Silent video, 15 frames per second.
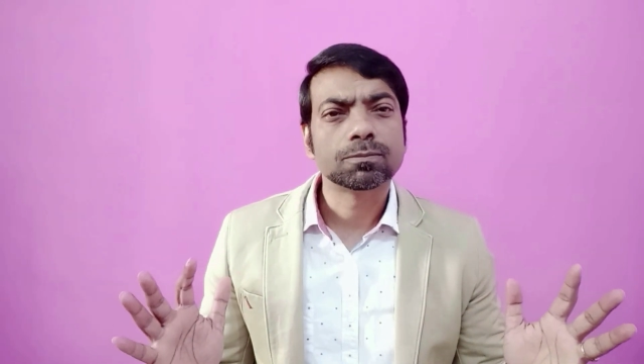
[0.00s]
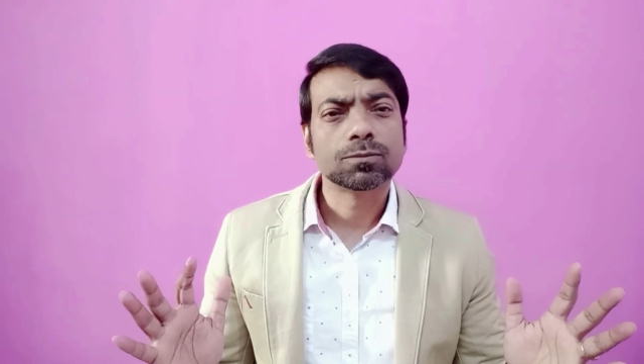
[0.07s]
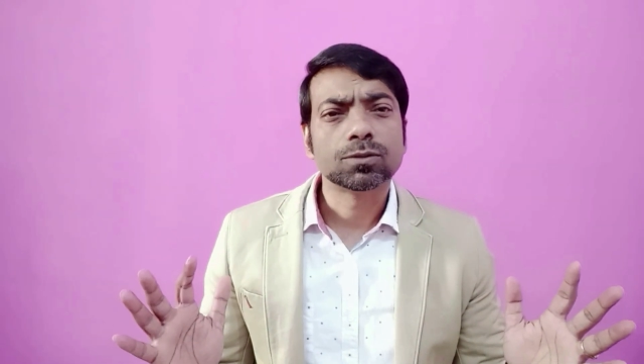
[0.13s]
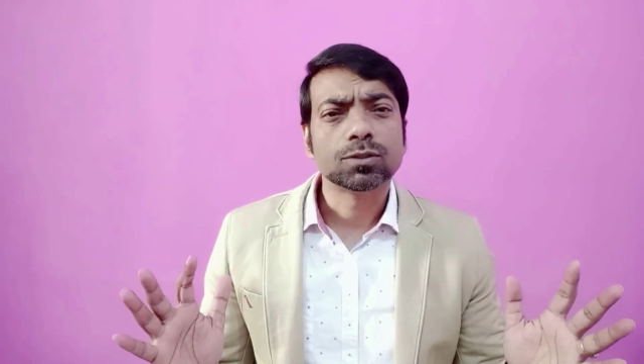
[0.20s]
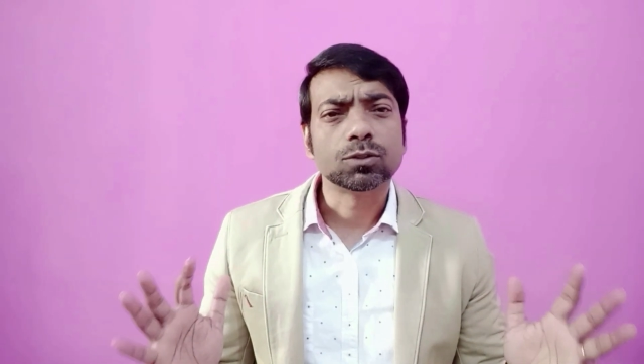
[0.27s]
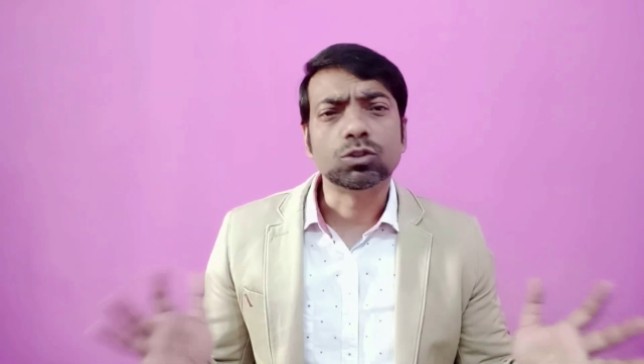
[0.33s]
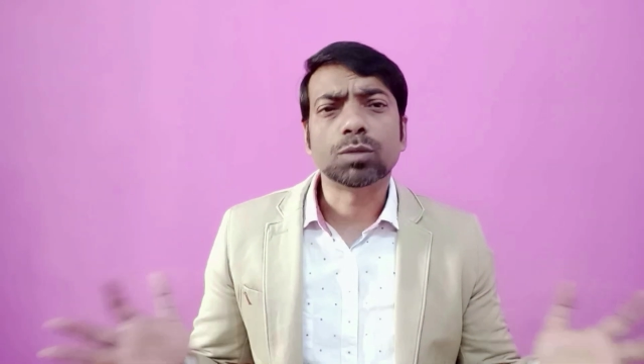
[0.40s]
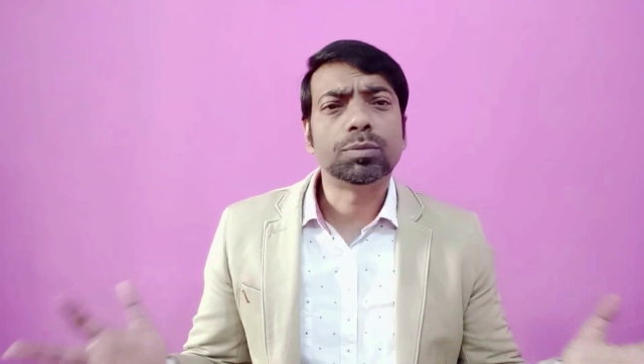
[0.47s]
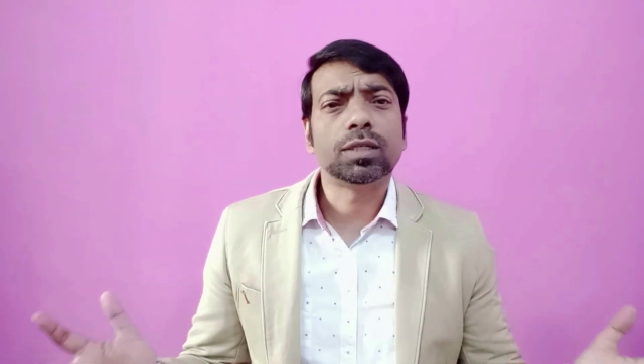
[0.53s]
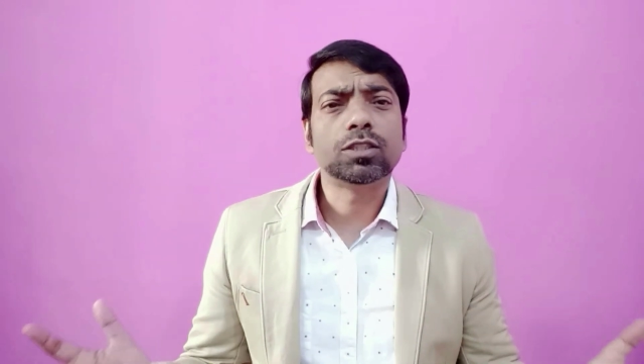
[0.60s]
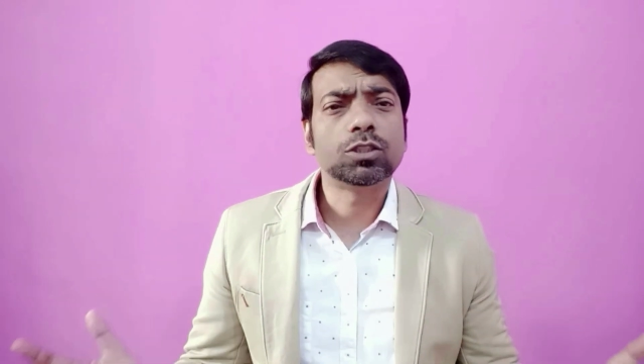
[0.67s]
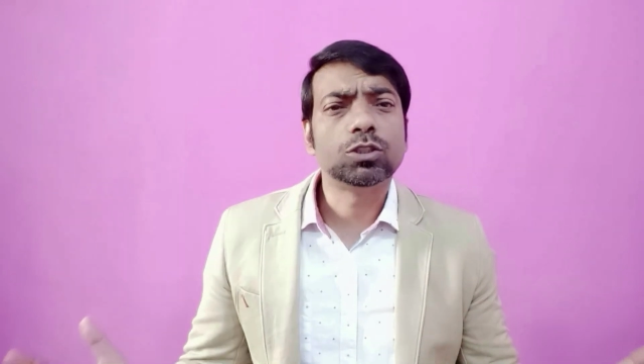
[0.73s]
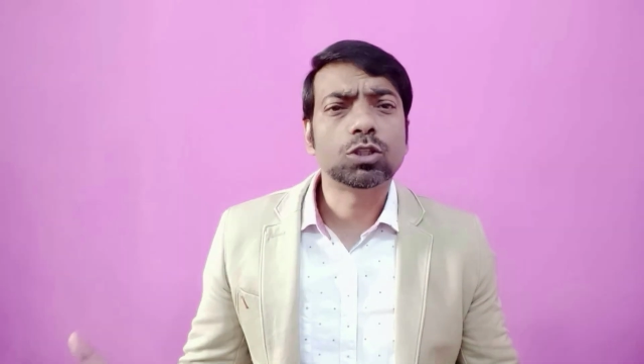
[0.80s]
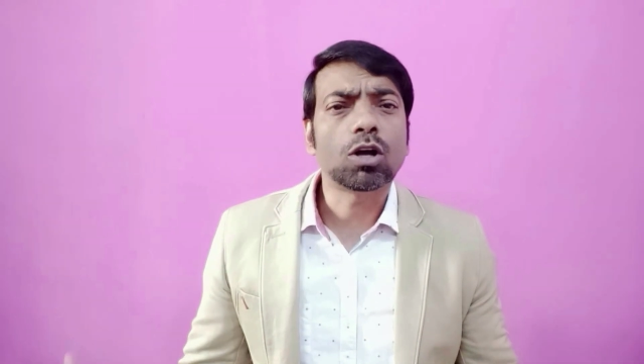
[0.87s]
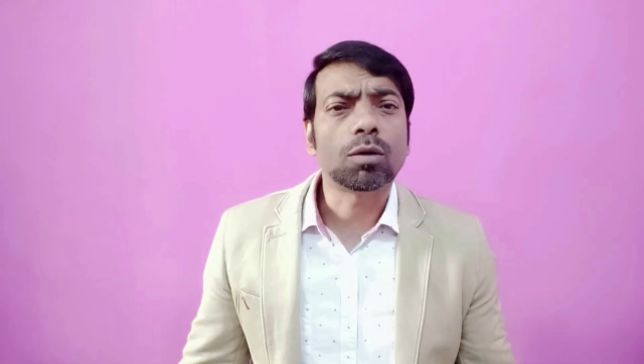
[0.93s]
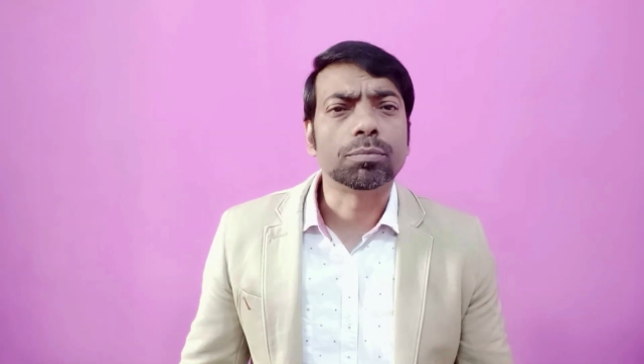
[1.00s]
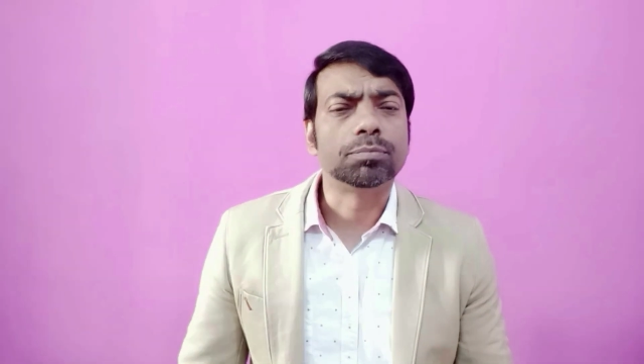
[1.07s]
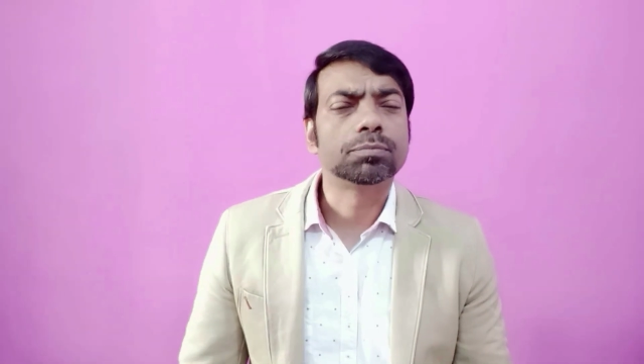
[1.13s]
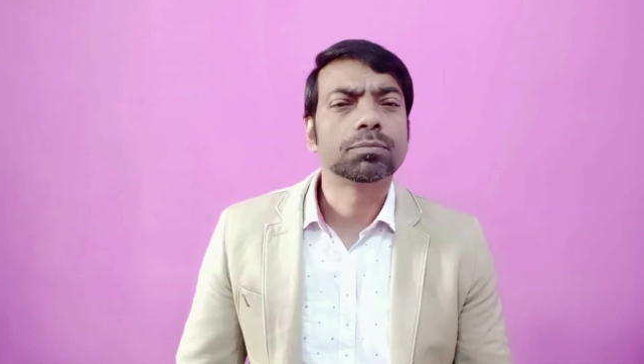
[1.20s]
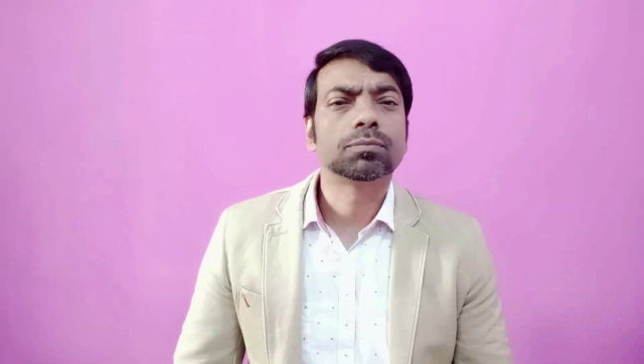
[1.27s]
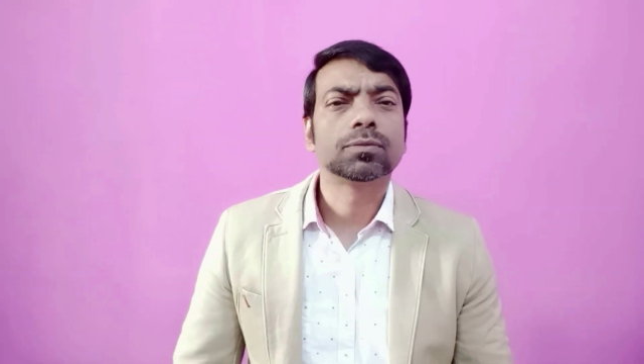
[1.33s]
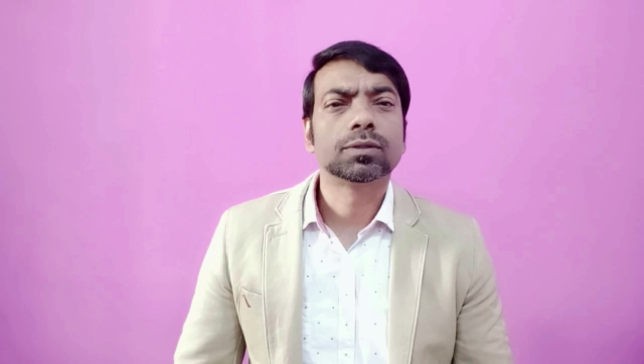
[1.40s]
you have done your job.
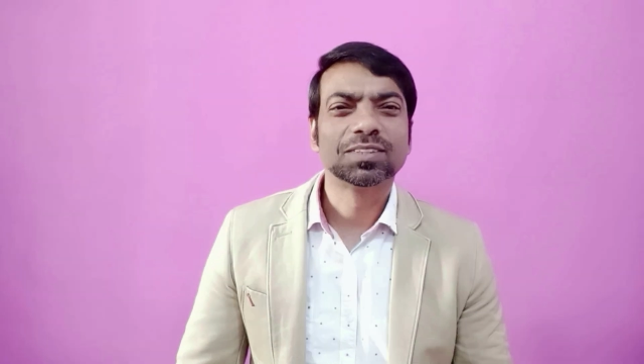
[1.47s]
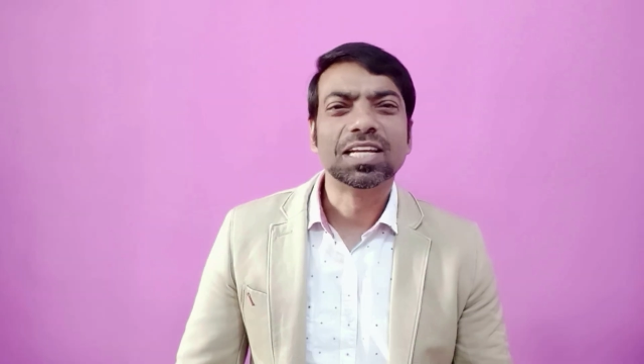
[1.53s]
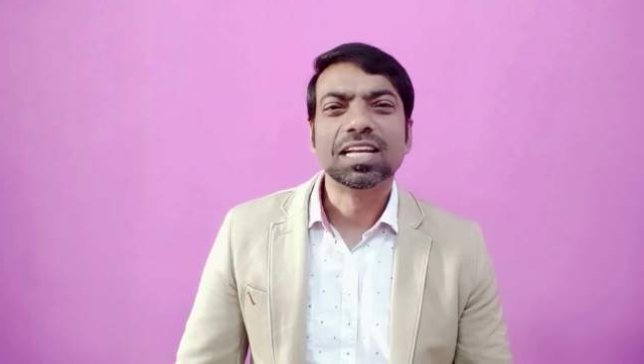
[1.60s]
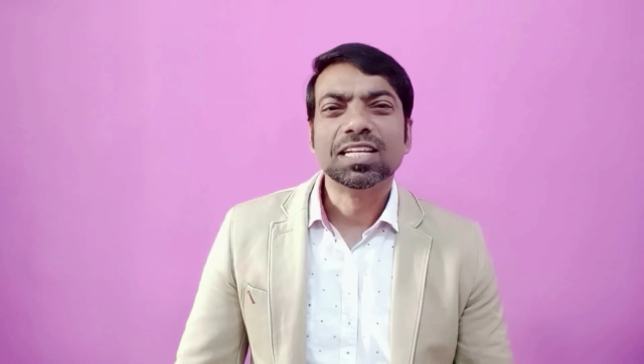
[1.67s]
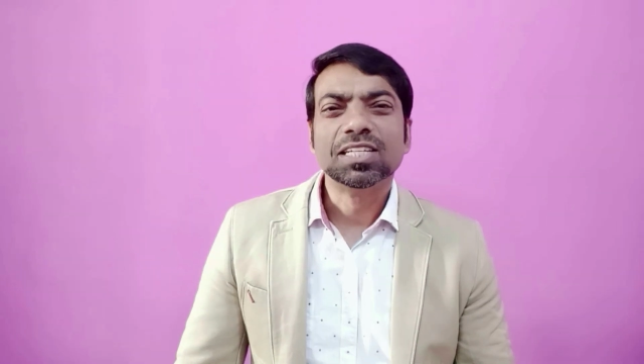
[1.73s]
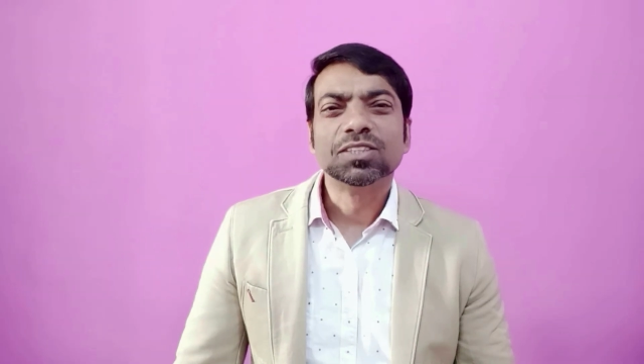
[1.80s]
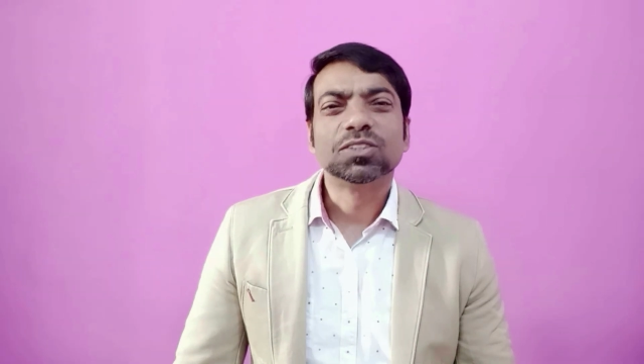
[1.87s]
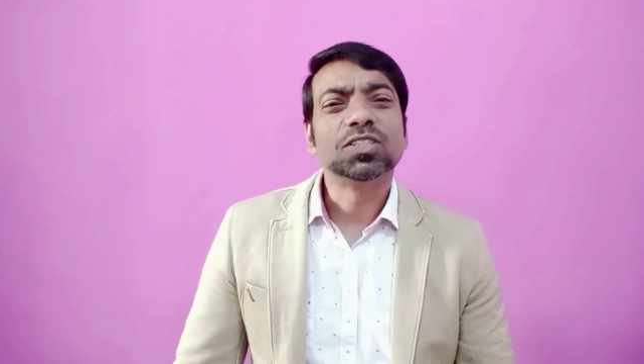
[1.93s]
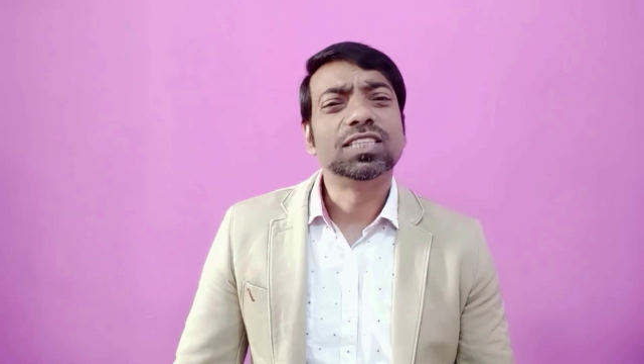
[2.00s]
So